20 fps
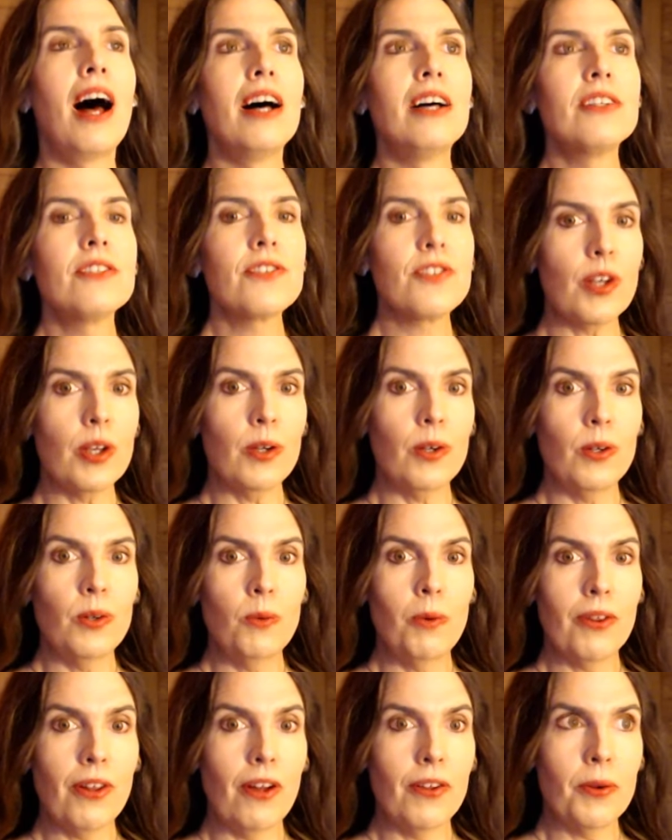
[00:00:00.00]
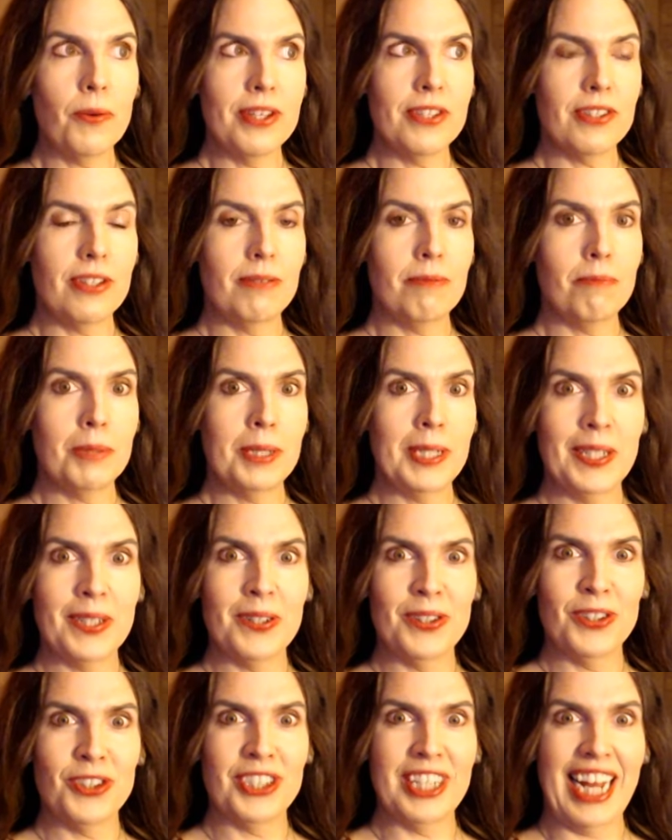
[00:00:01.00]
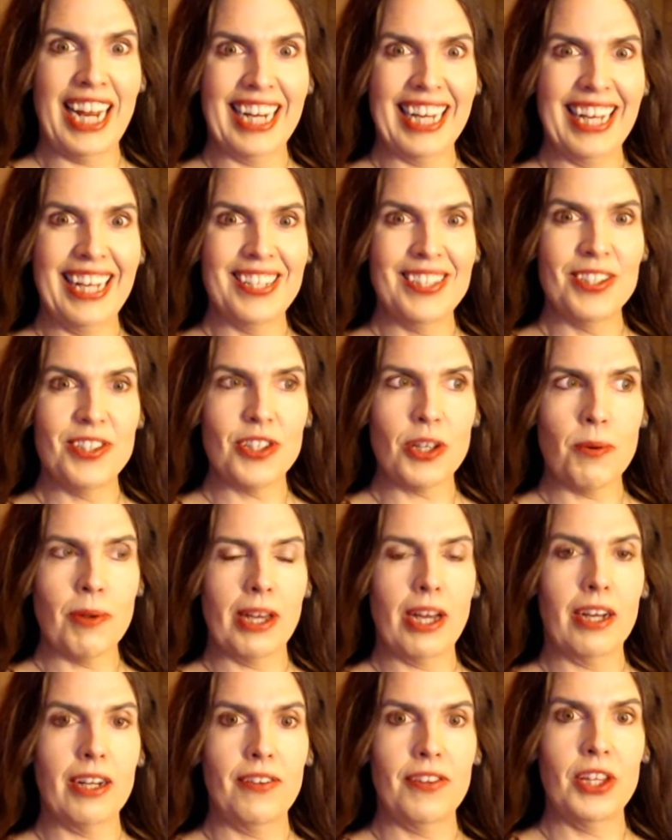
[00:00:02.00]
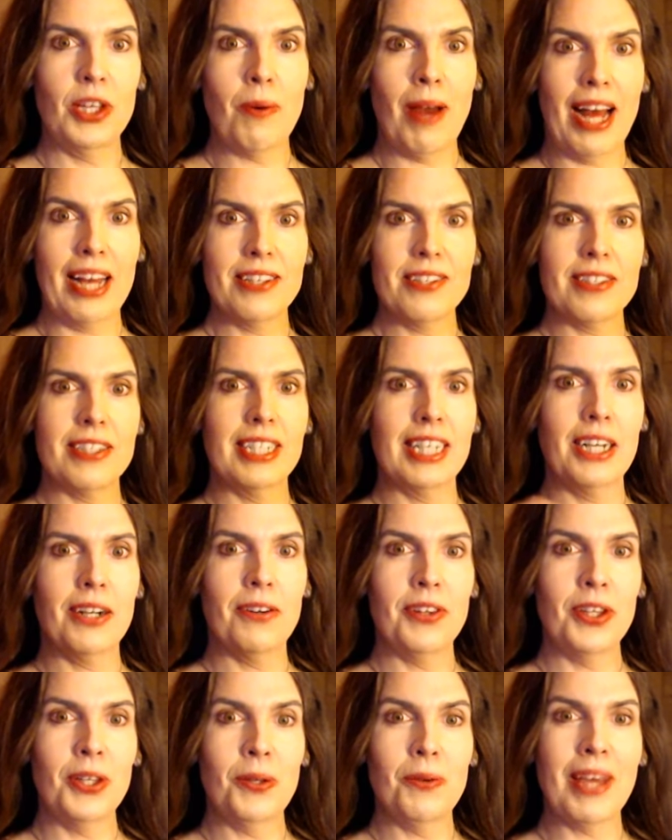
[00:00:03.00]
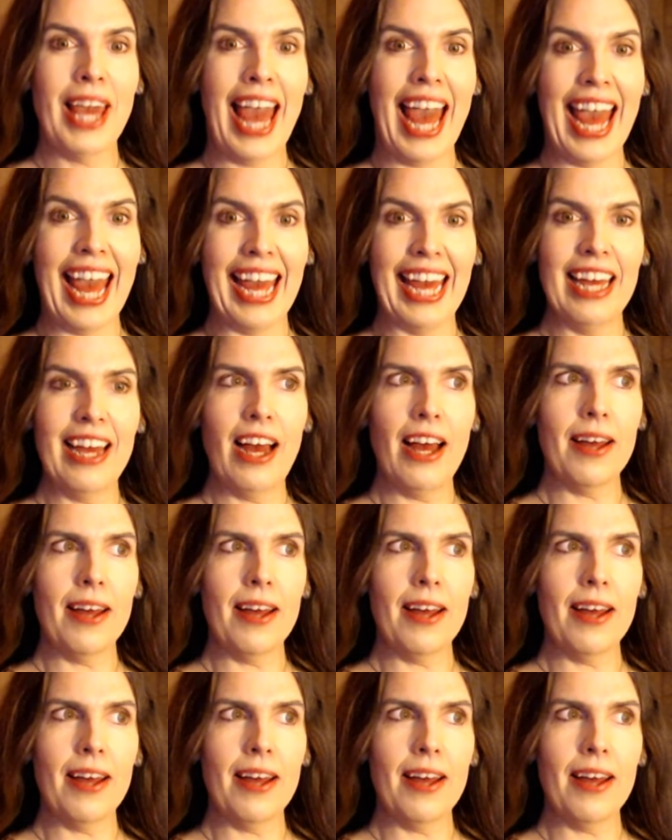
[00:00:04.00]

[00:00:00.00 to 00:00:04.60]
So, with all the recent political shenanigans going on in the US and here in the UK,